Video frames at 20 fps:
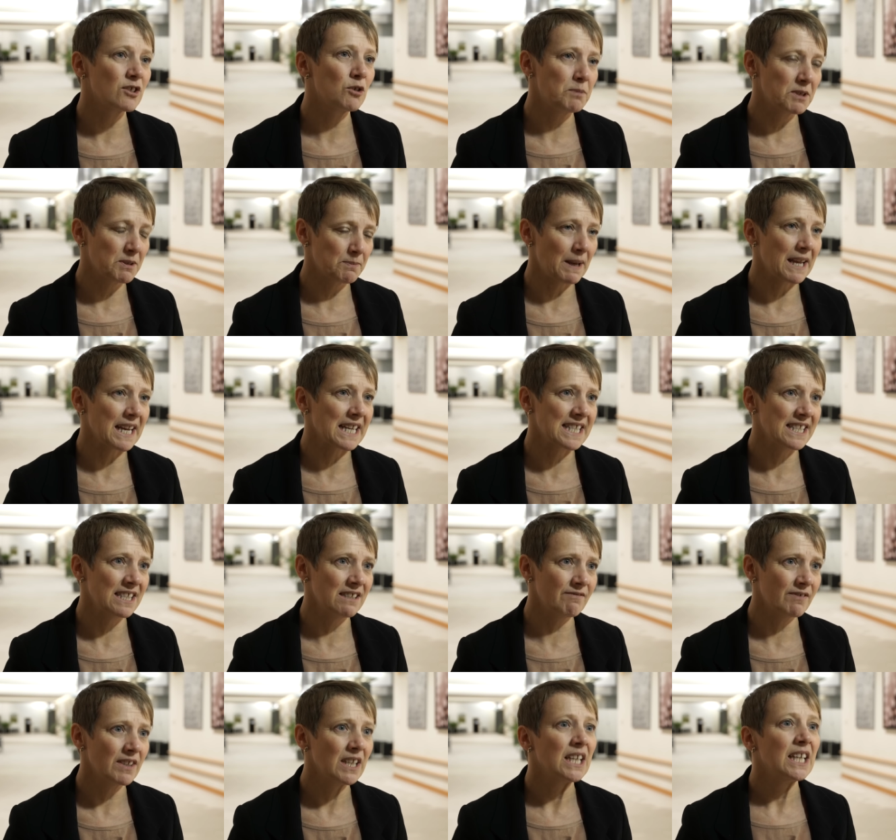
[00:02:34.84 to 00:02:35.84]

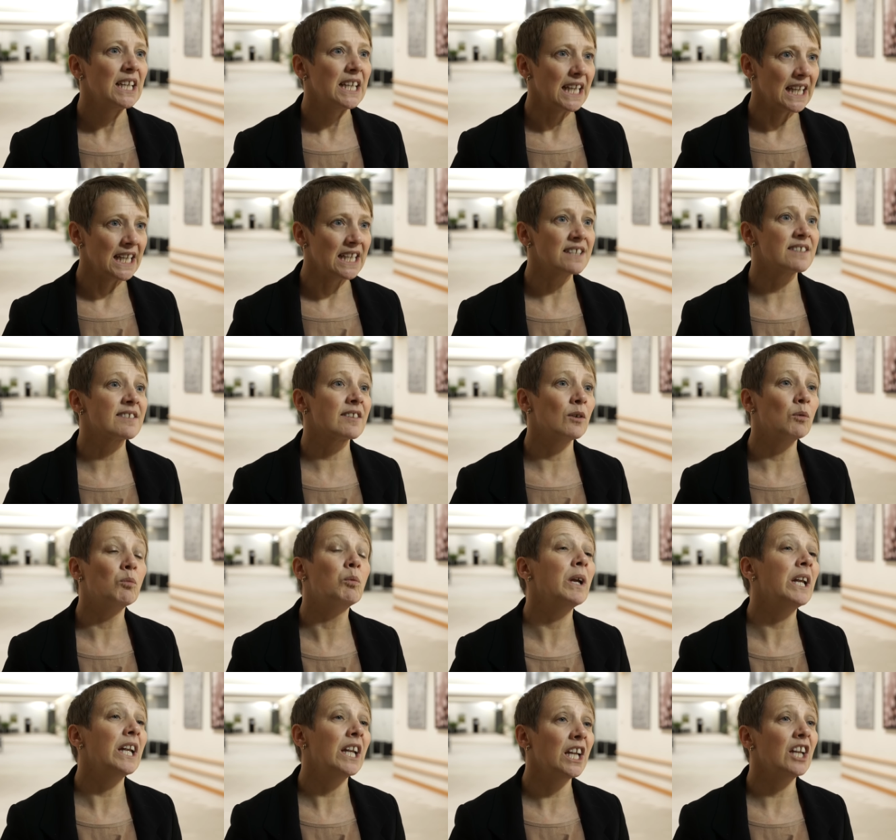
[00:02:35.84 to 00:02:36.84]
perspective is that
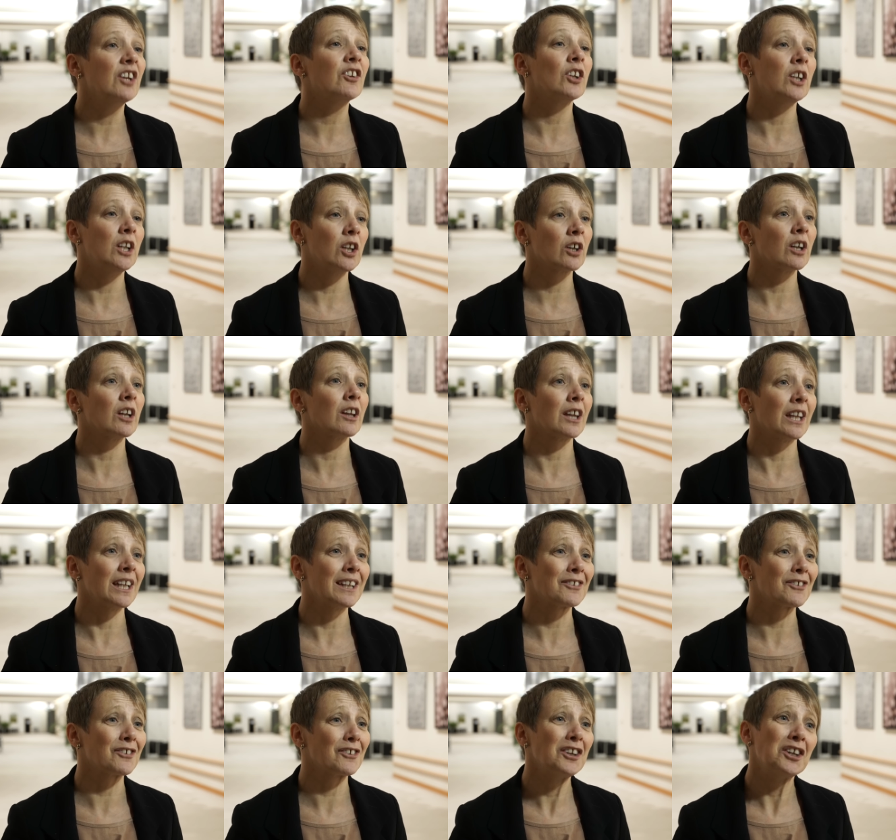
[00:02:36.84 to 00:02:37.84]
we need to look at
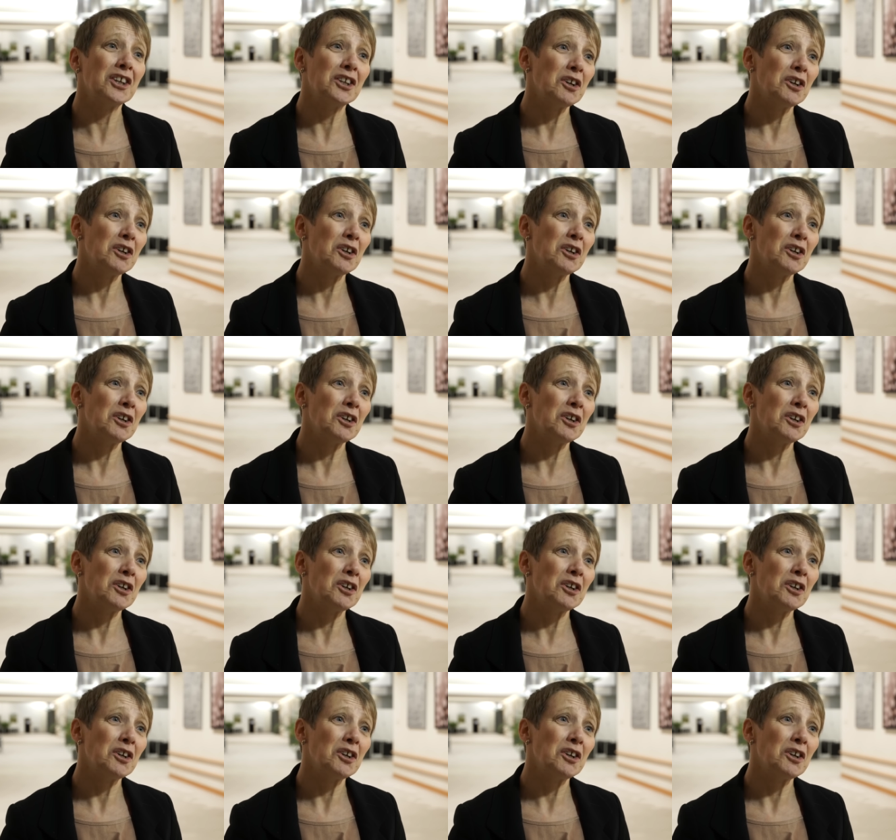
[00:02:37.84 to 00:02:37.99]
this